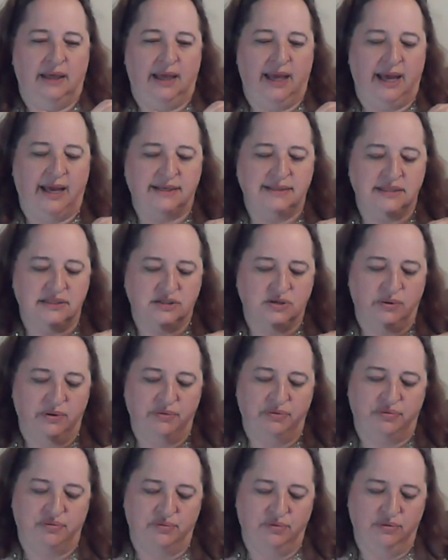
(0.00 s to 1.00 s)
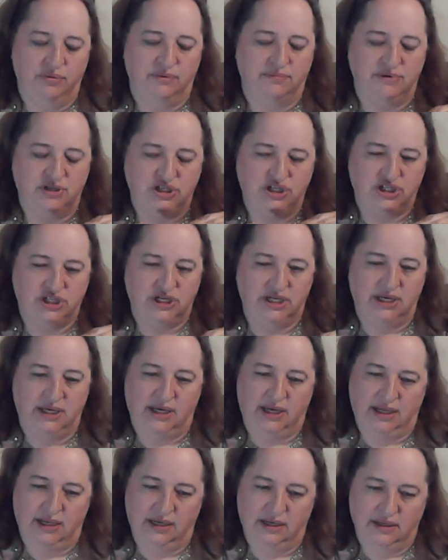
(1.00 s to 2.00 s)
as it's going through the
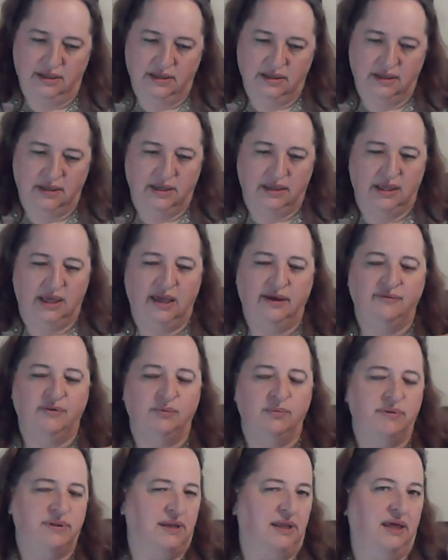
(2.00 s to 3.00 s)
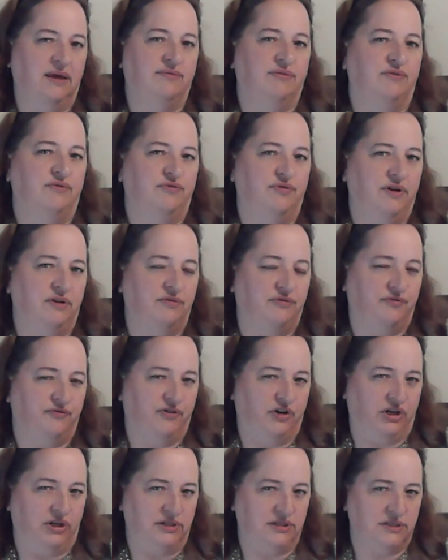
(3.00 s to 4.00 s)
machine, even with an even feed
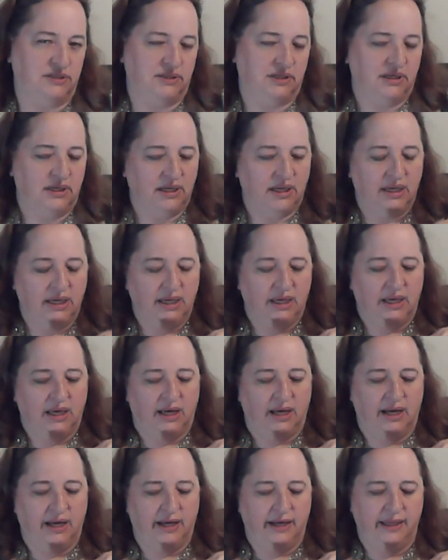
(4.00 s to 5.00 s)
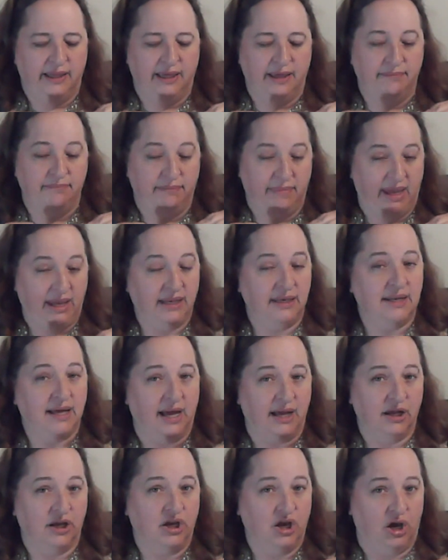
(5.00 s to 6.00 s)
foot, it may
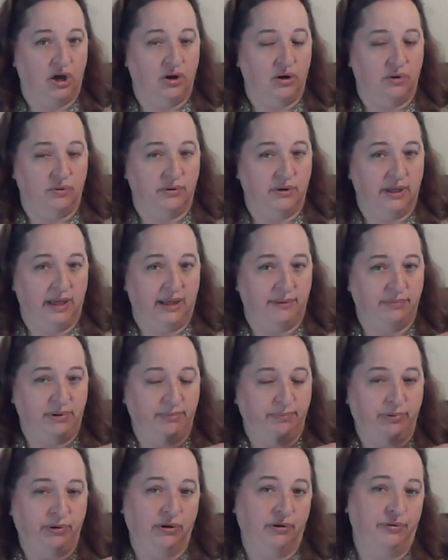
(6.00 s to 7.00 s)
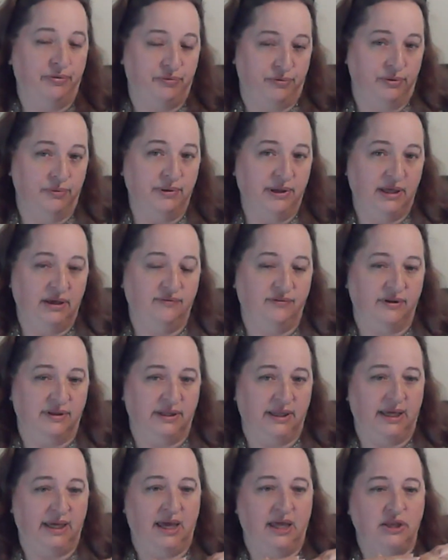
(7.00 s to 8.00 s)
not go and be pulled through
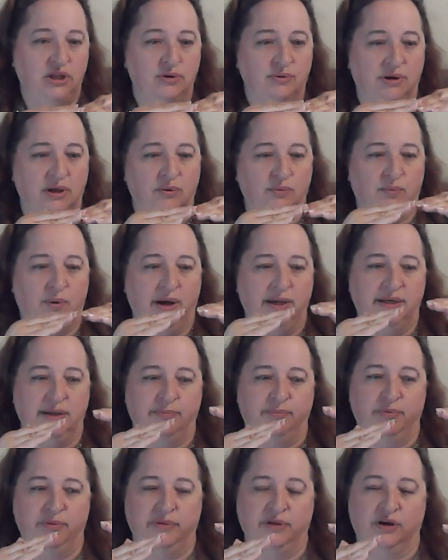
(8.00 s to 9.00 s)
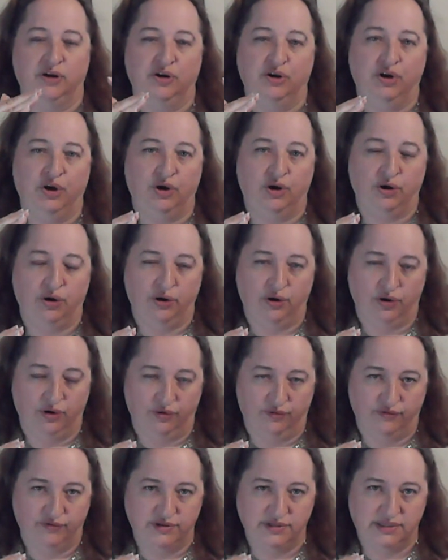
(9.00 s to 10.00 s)
evenly, and you can wind up with a
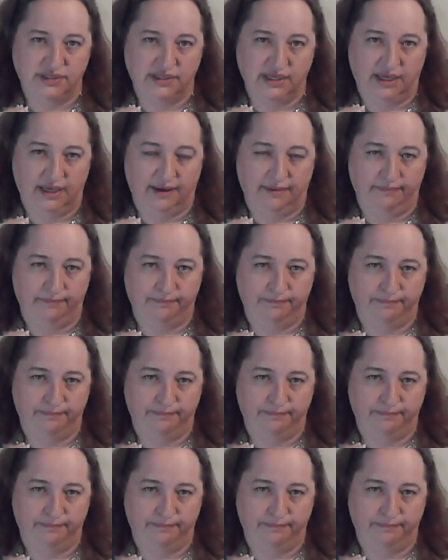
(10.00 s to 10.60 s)
curved seam,